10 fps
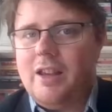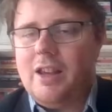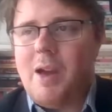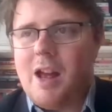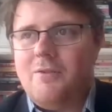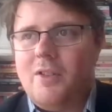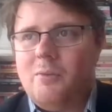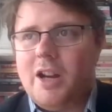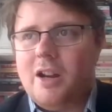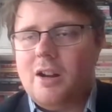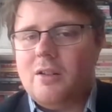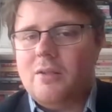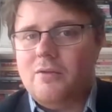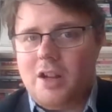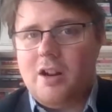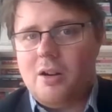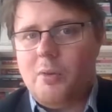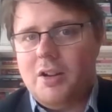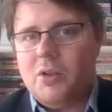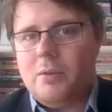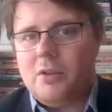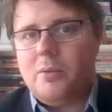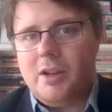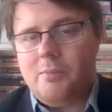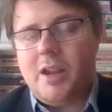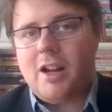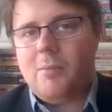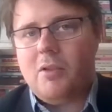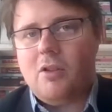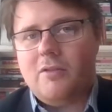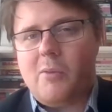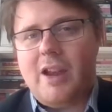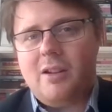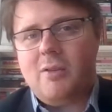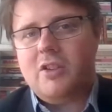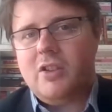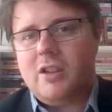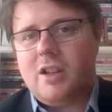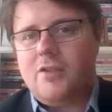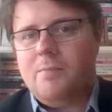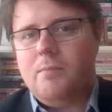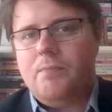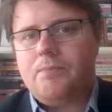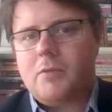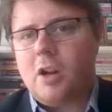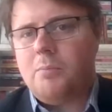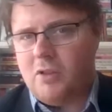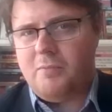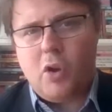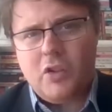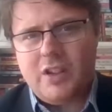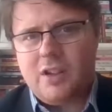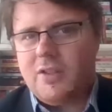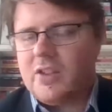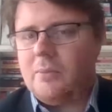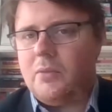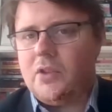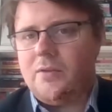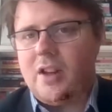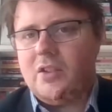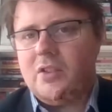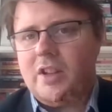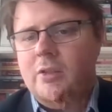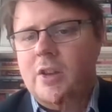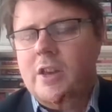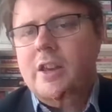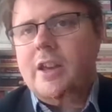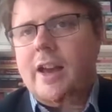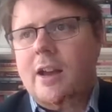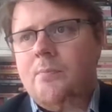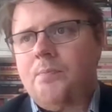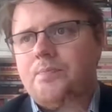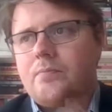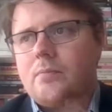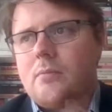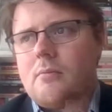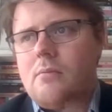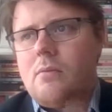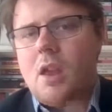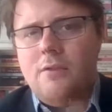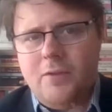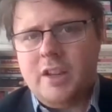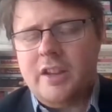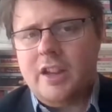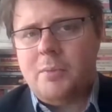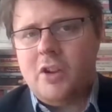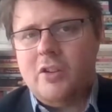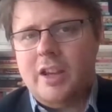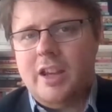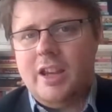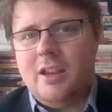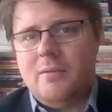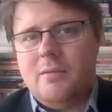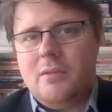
a marathon where there are wins which we can pick up along the way. And I want to give a couple of positive examples, if that's okay. Um, thinking about a